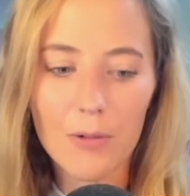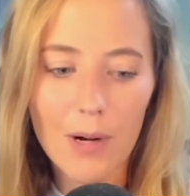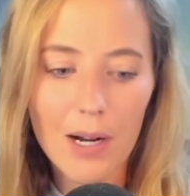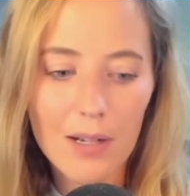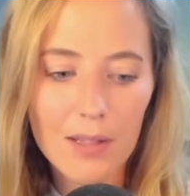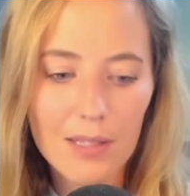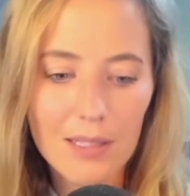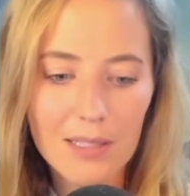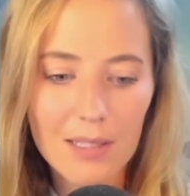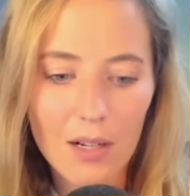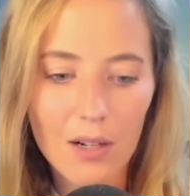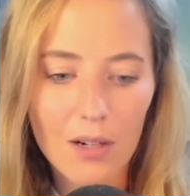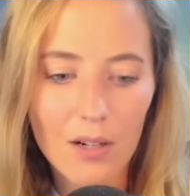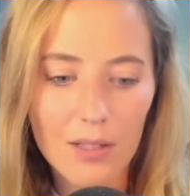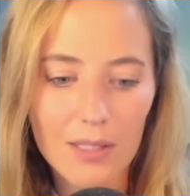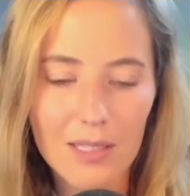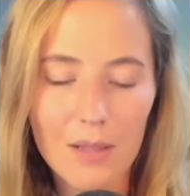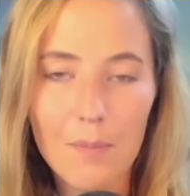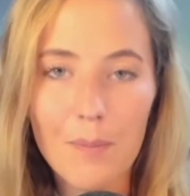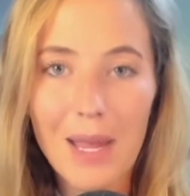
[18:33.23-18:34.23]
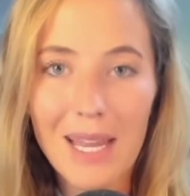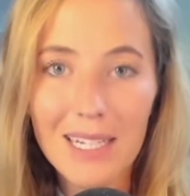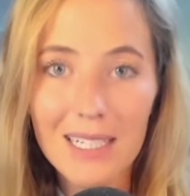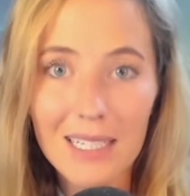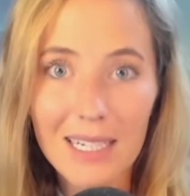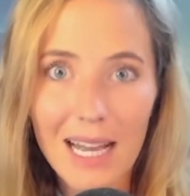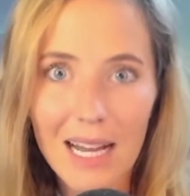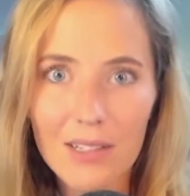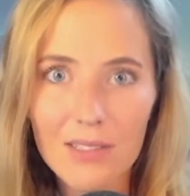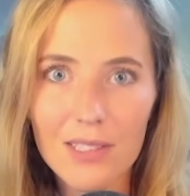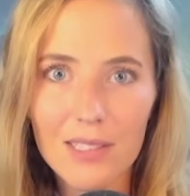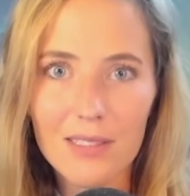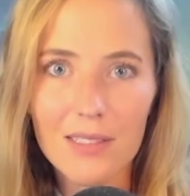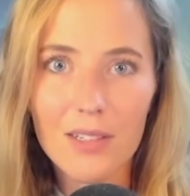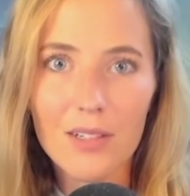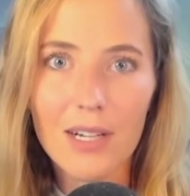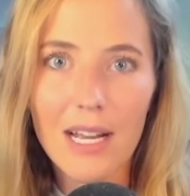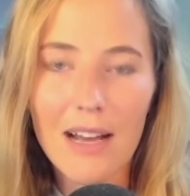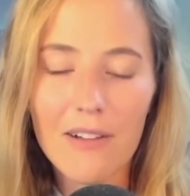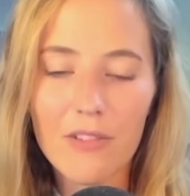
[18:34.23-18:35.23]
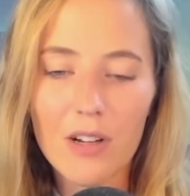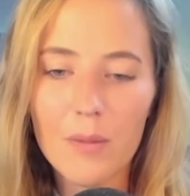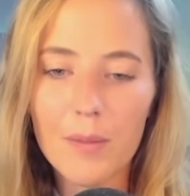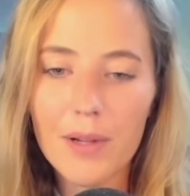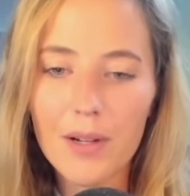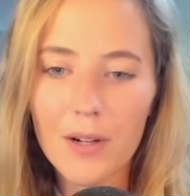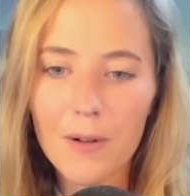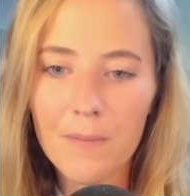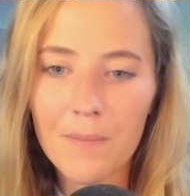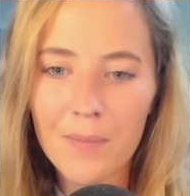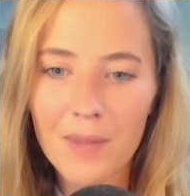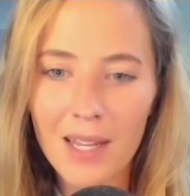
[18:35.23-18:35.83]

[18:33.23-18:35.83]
Why are all these abandoned houses that are halfway built?